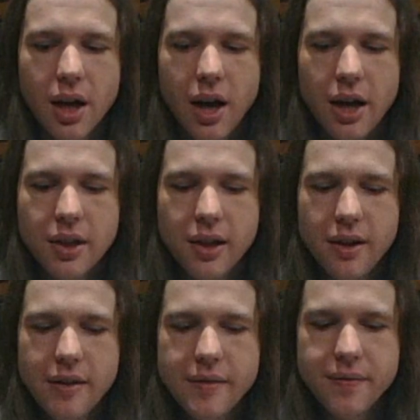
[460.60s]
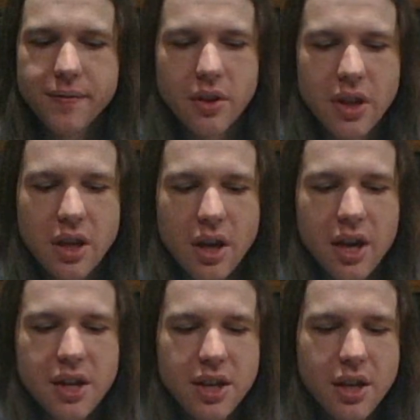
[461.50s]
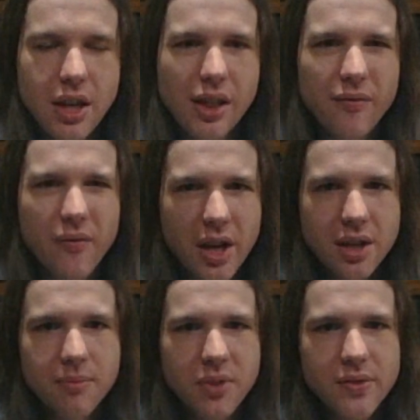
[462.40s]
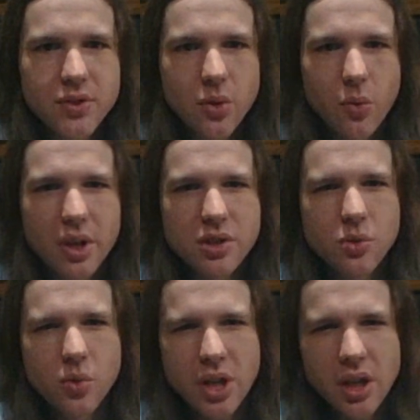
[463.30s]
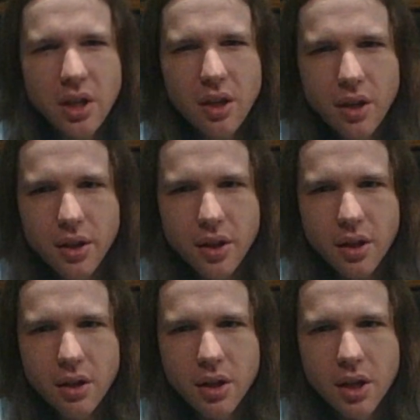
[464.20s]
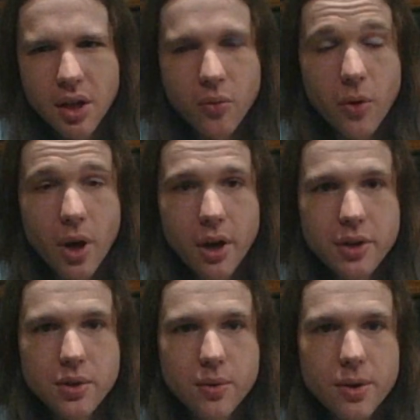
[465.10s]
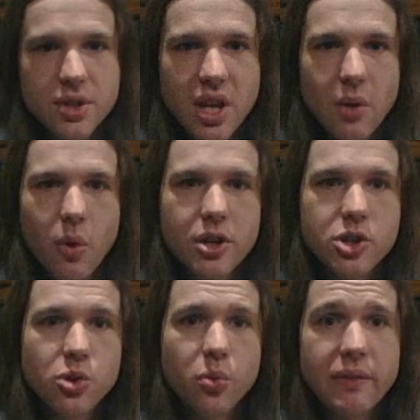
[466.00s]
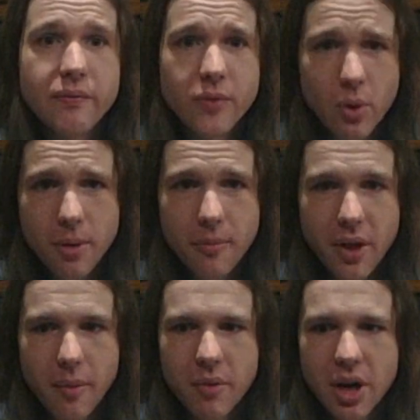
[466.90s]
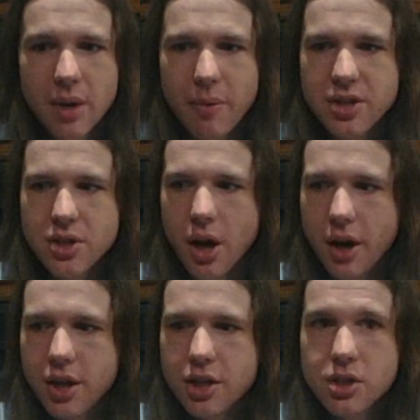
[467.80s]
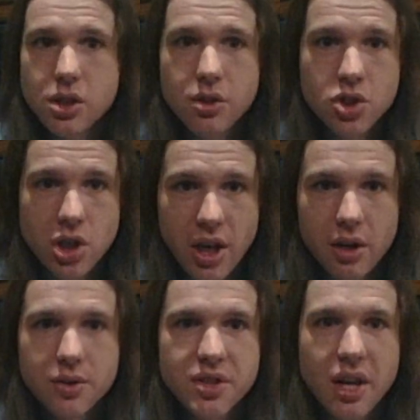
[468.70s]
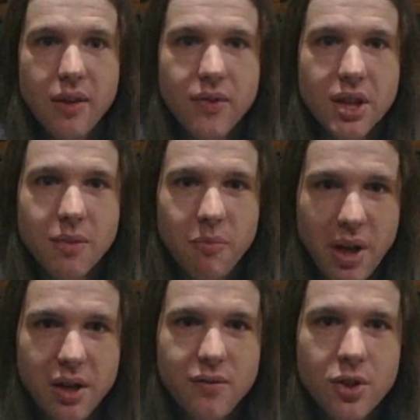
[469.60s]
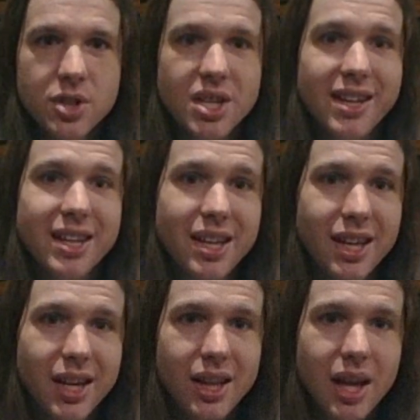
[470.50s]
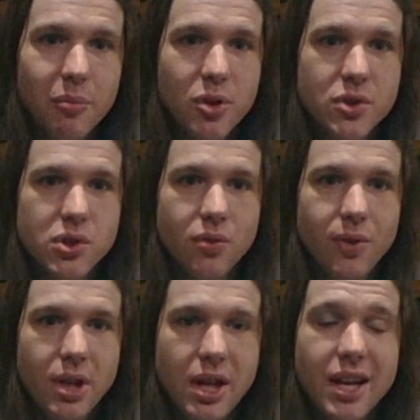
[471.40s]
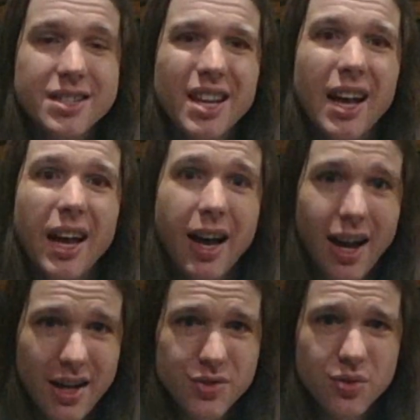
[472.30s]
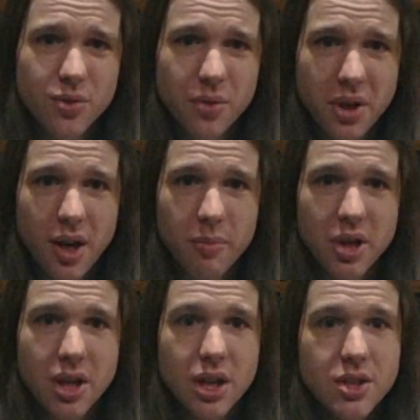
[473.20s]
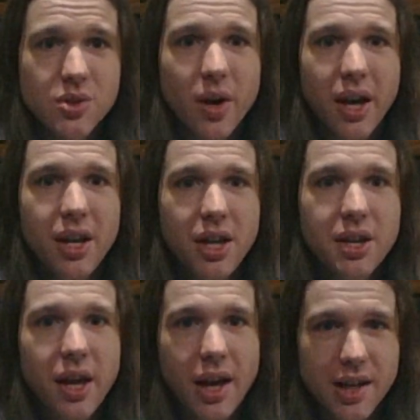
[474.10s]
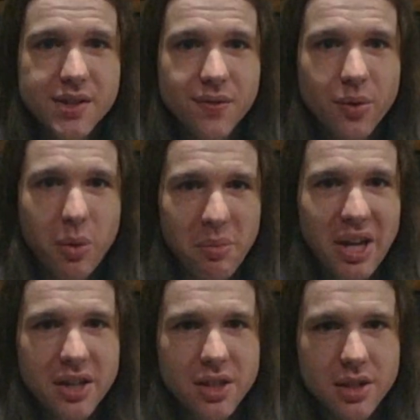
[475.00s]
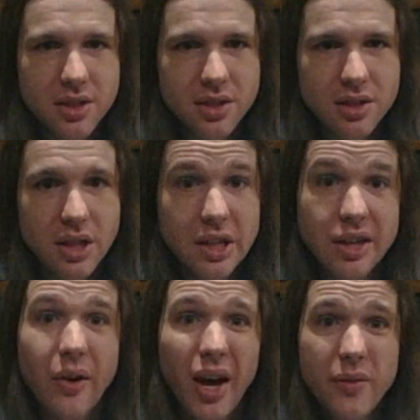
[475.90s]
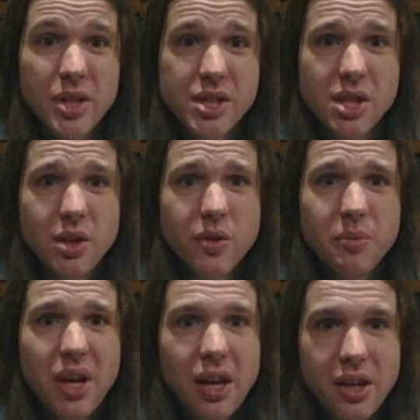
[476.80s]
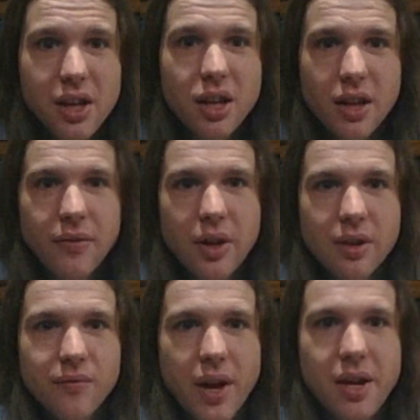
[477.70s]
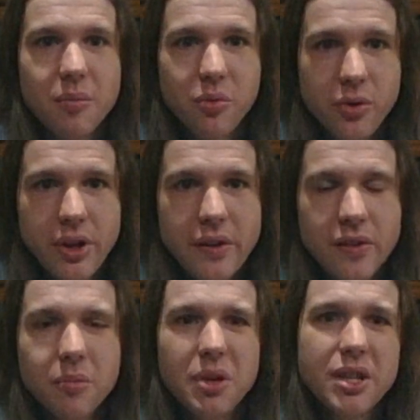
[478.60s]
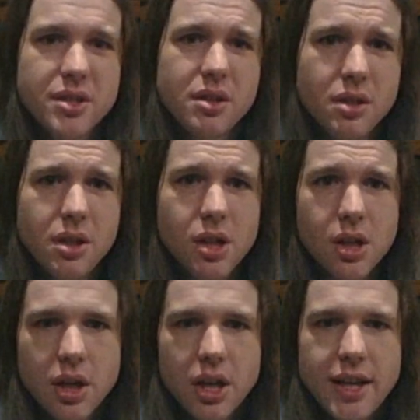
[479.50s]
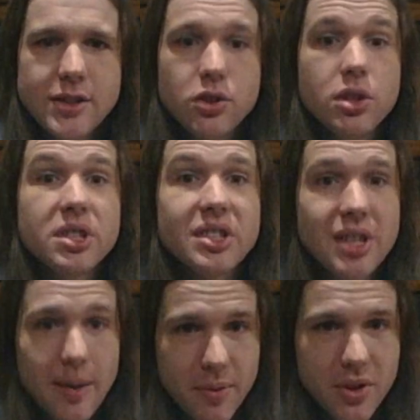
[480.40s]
I love the idea that the Phantom Thieves don't want to kill the wrongdoers. They want to reform them by talking to their shadow self in the metaverse and then getting that person to realize, I screwed up, so I need to ask for repentance. Now obviously it would be ideal if they could find a priest, but it's a good it's a good step